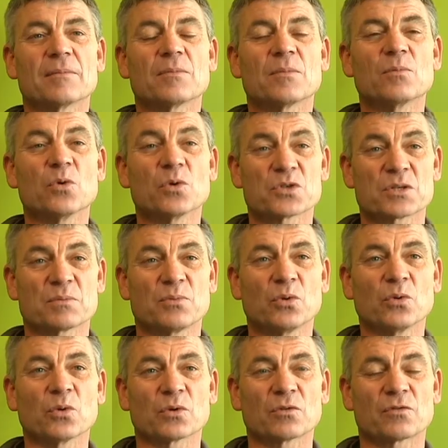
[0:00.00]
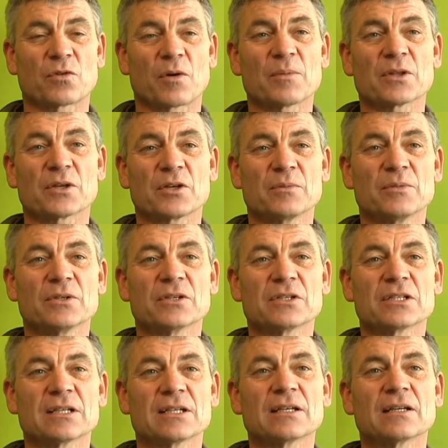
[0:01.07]
more support from the
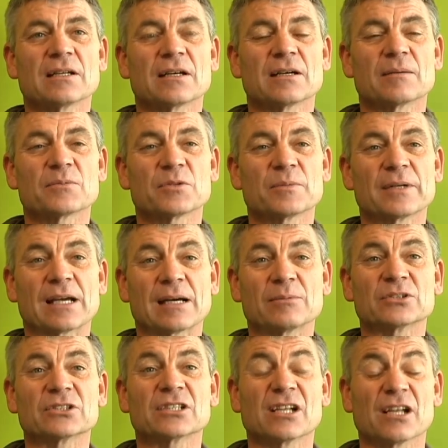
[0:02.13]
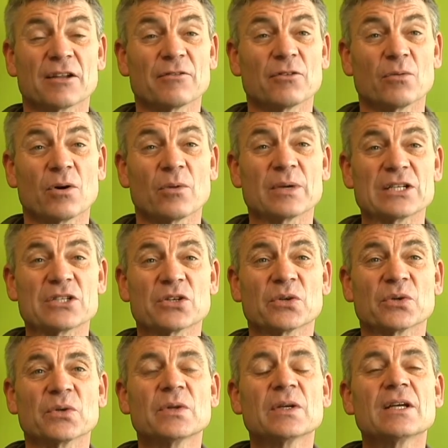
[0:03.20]
community to be able to deliver what we
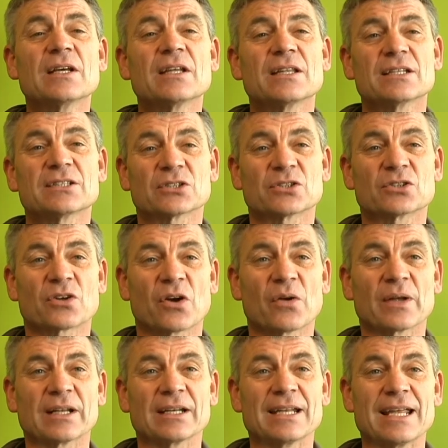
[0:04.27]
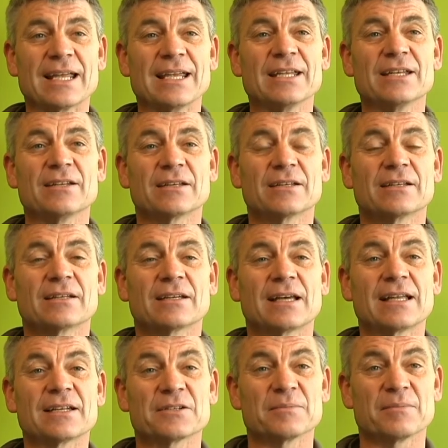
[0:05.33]
do. There's a growing need
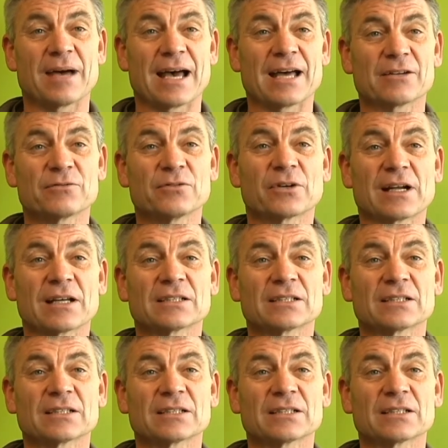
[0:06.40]
and demand for our